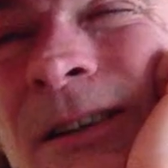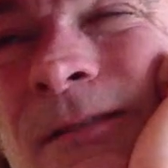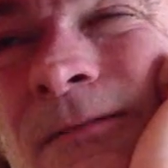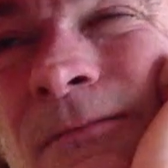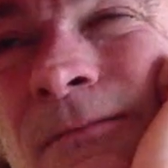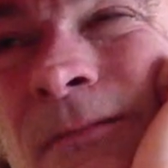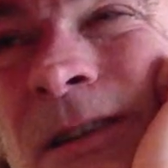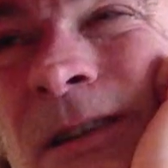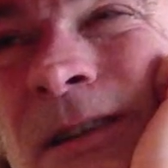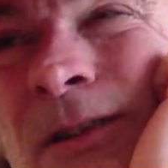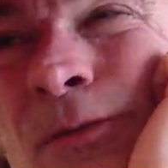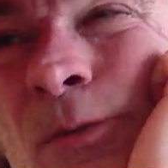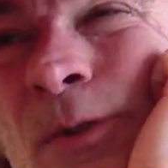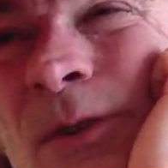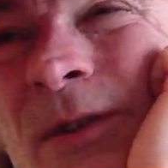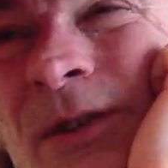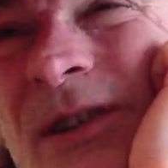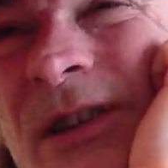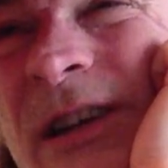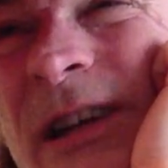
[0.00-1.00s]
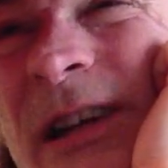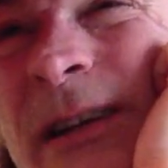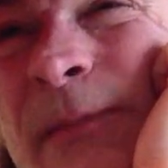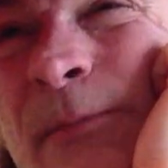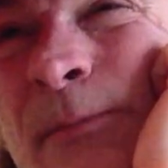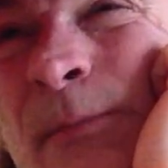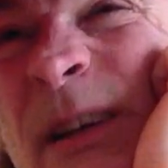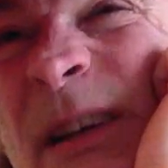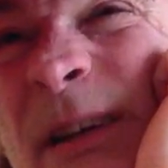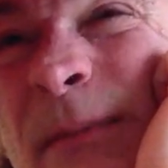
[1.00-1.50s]
Well, one
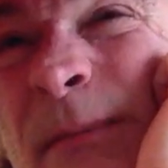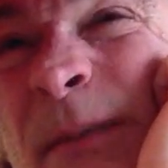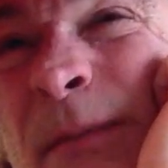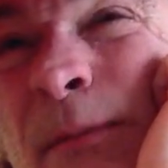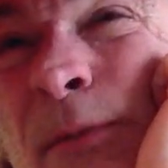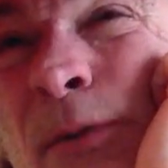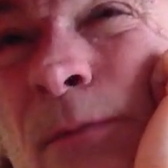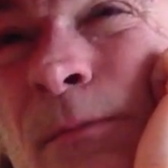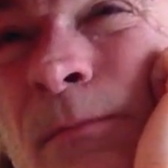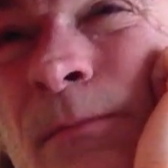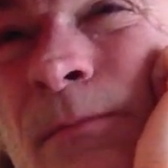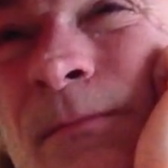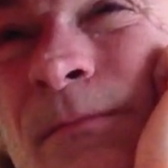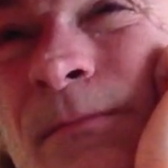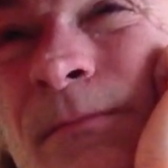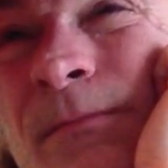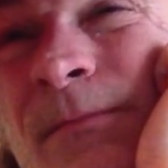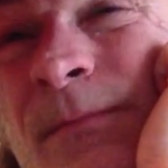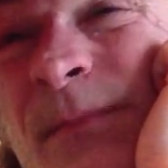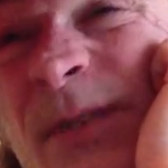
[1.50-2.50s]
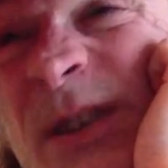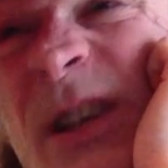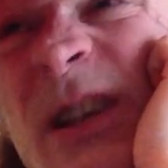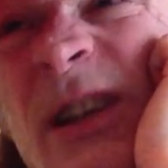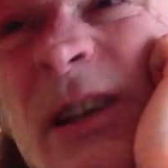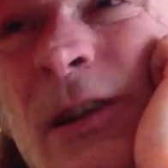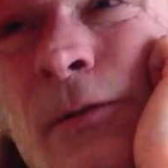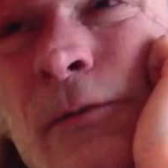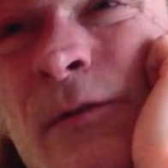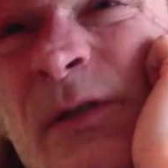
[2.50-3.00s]
time, me and my mum, she
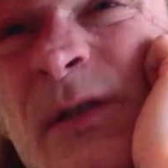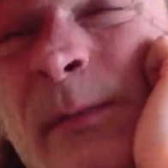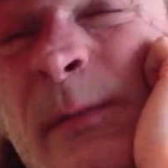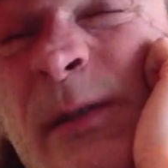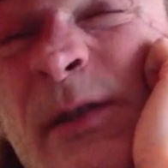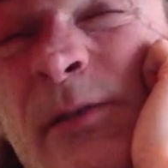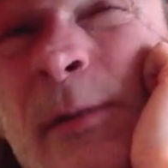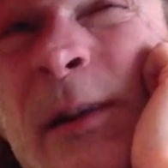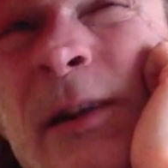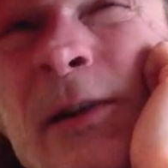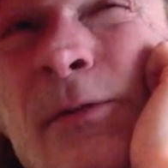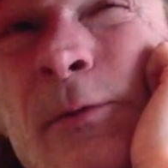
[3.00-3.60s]
loves him as well.